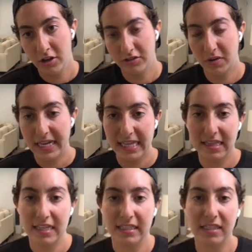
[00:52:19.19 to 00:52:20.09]
So I
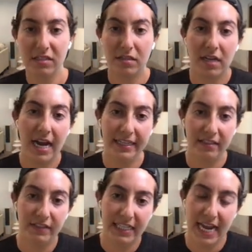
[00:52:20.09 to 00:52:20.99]
think this is kind
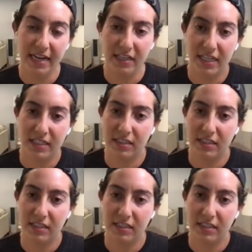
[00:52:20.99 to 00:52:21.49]
of, again,